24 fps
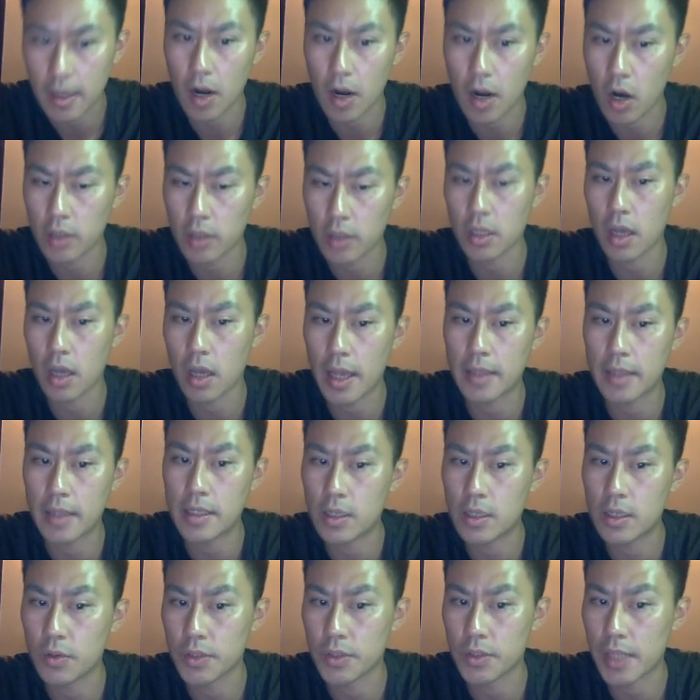r dot n
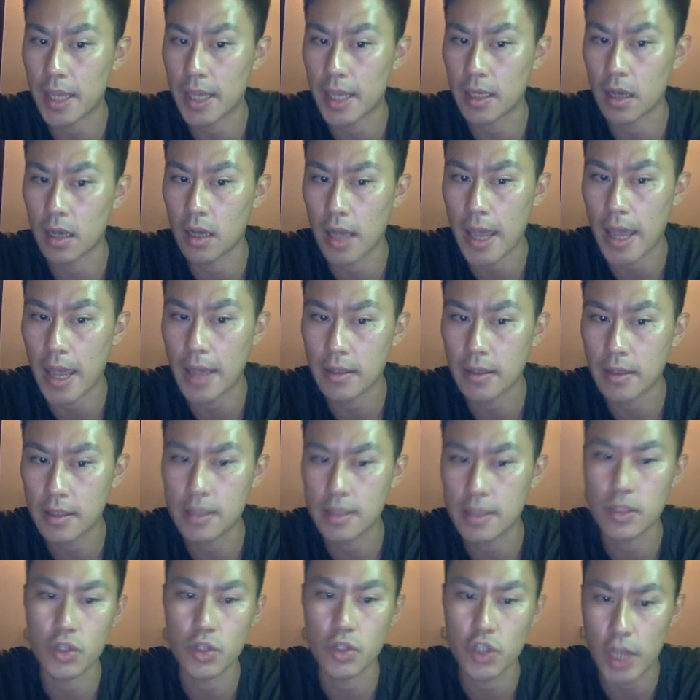equals a dot n,
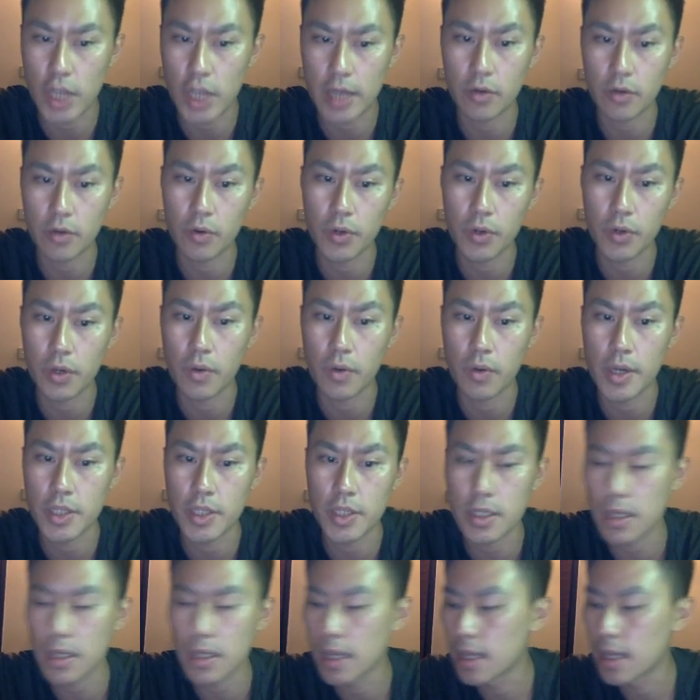this is general
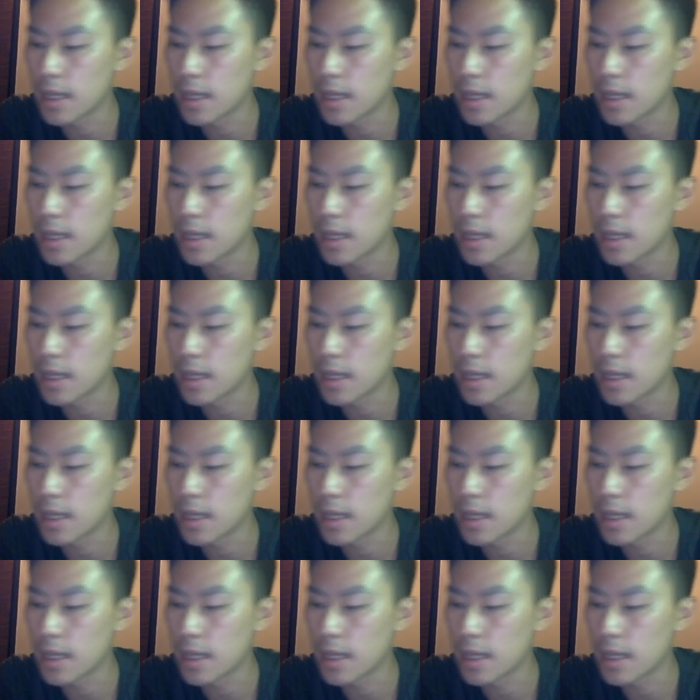equation,